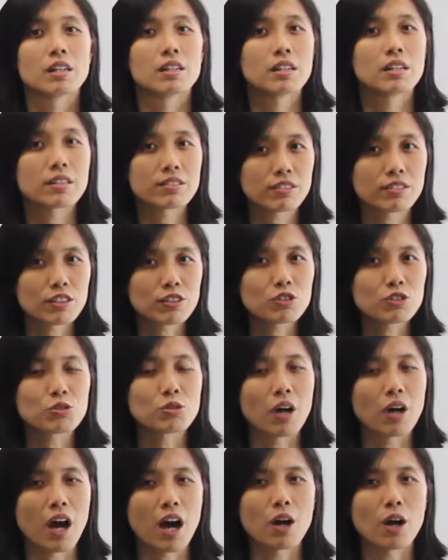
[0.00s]
Listen to
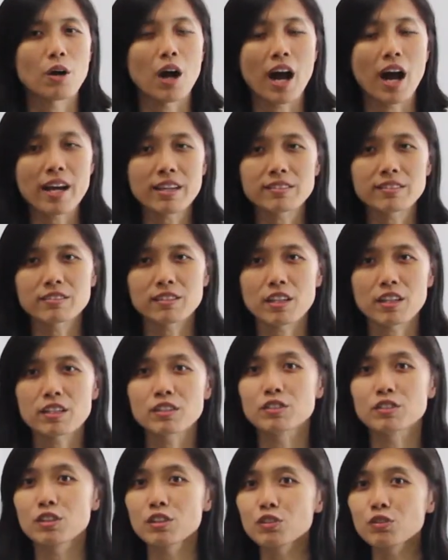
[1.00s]
how I say
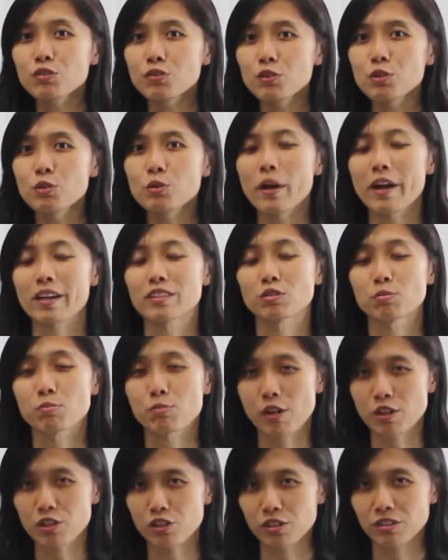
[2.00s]
these few
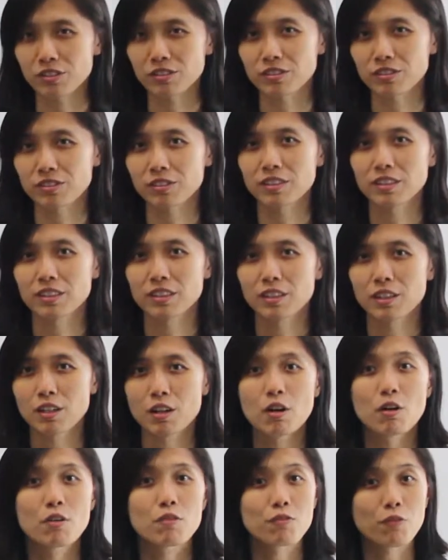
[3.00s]
expressions.
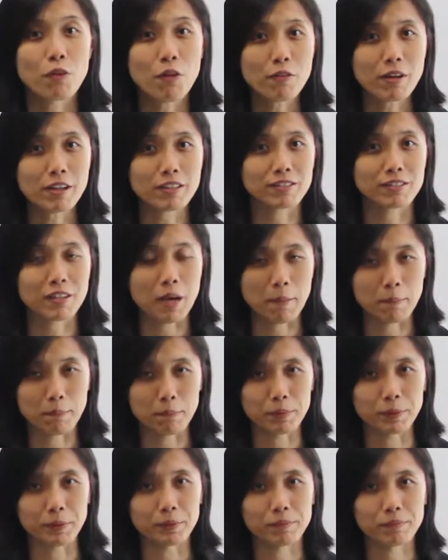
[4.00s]
For
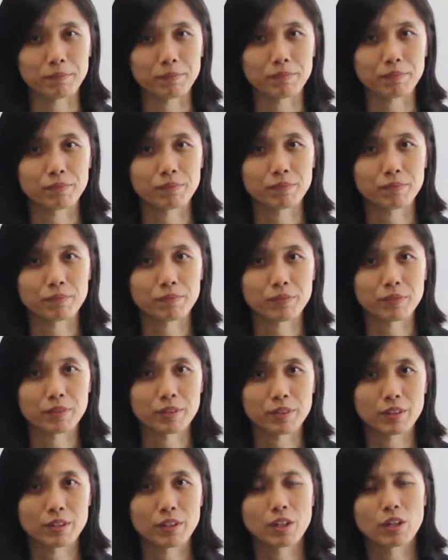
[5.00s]
example,
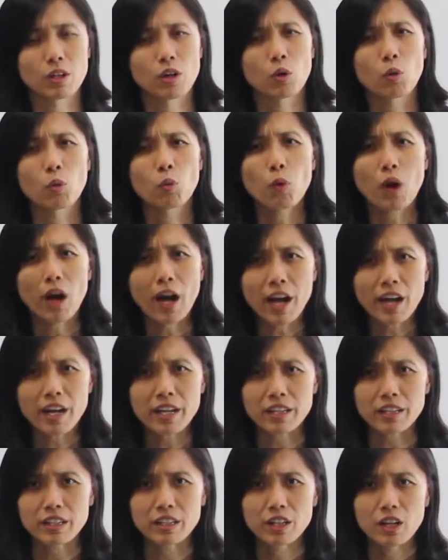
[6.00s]

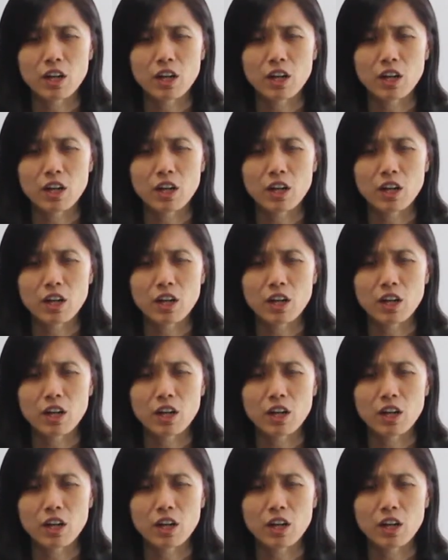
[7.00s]
why?